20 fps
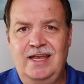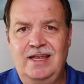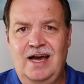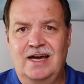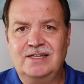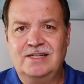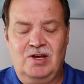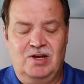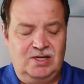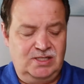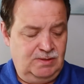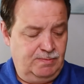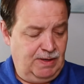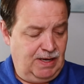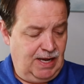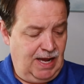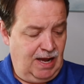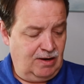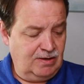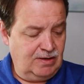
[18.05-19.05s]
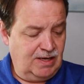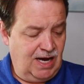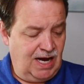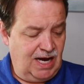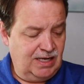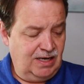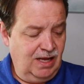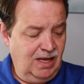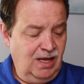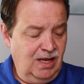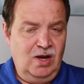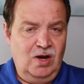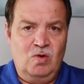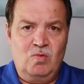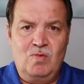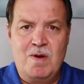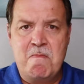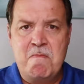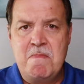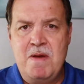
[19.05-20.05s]
God talks about how God
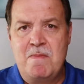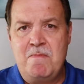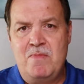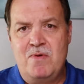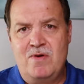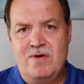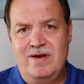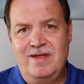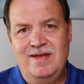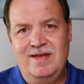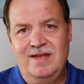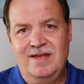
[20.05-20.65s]
remembered,